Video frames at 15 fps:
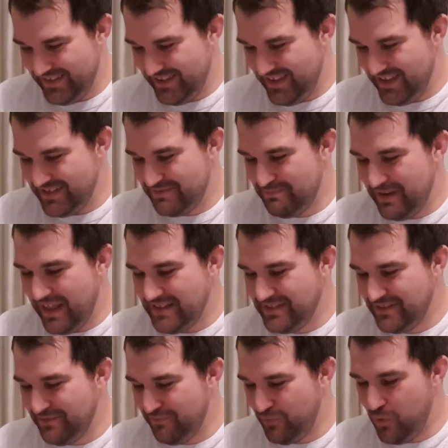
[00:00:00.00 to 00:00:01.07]
There's
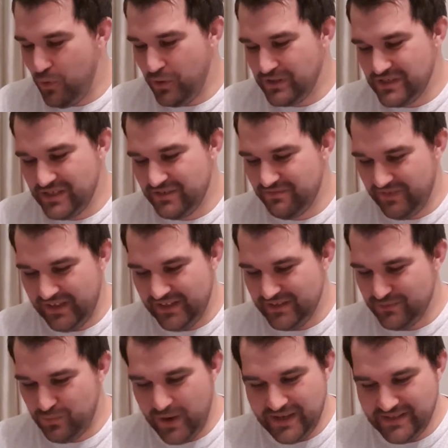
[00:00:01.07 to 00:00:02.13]
plenty of orcish
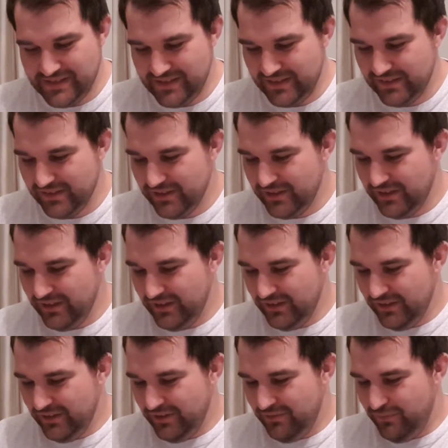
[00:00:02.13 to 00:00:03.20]
things waiting
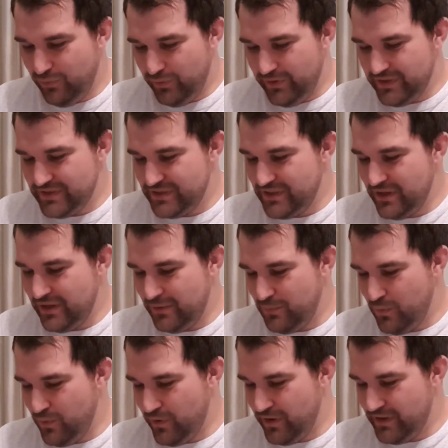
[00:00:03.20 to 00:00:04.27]
for the sturdy
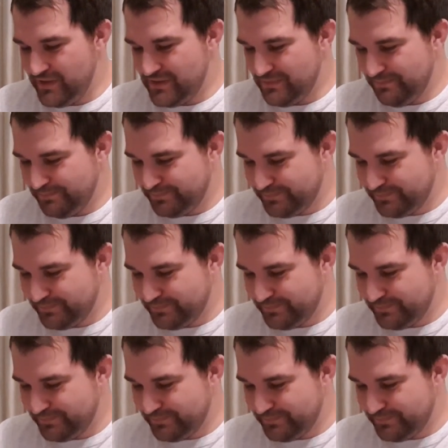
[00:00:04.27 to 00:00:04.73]
warriors.